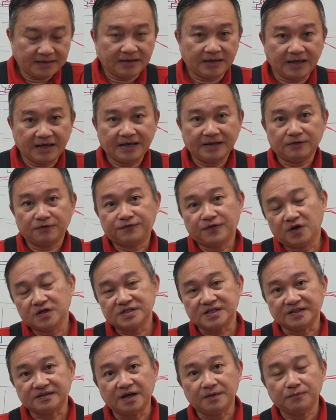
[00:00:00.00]
And of course,
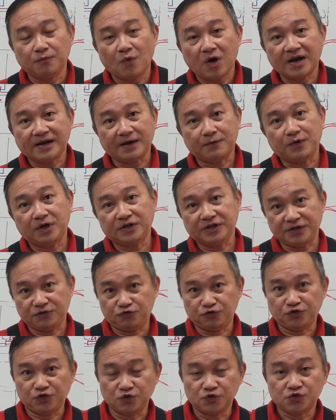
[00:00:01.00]
the third one I want to
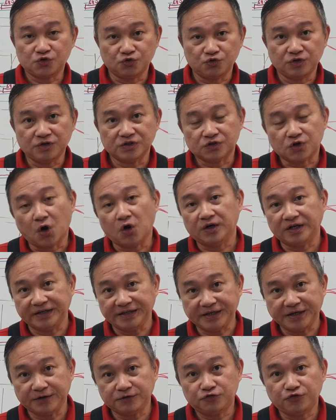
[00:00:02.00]
introduce to you is called the
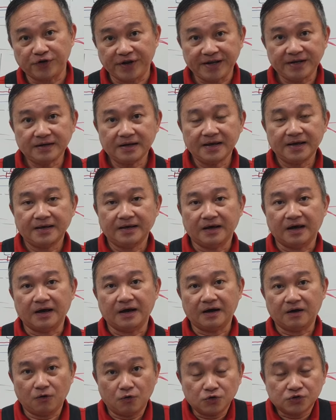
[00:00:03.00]
gear train,
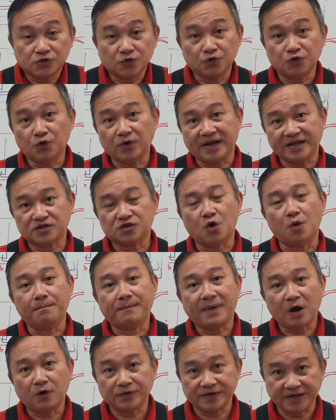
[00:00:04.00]
also known as
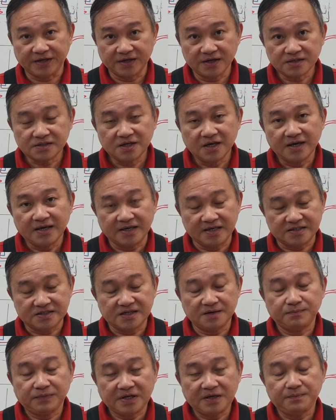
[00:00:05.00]
compound gears. It
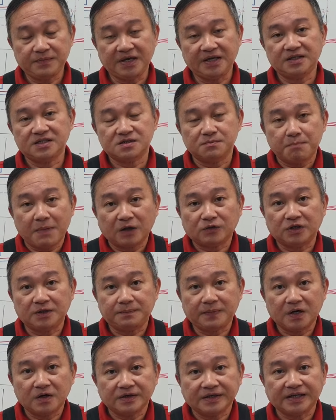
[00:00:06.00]
simply means
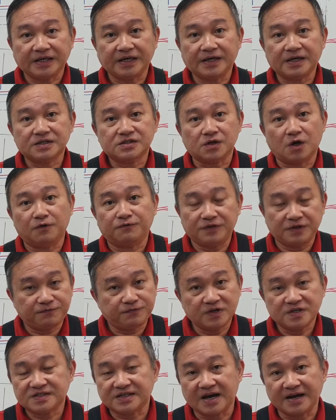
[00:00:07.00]
multiple gears of
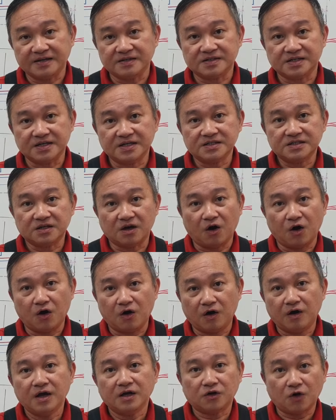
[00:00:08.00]
different sizes are
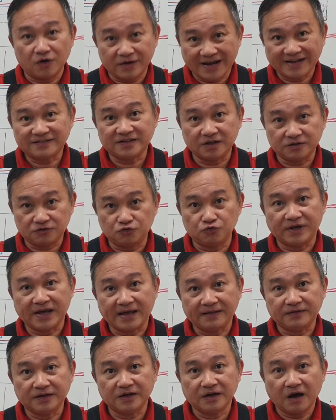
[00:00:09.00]
connected
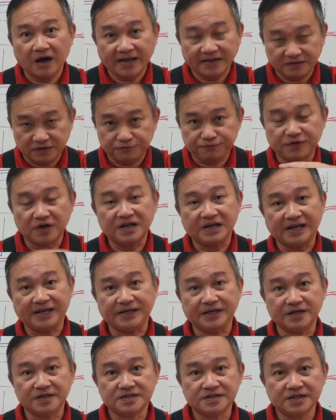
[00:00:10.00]
together at different
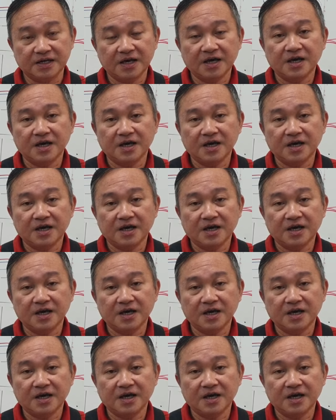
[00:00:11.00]
layers.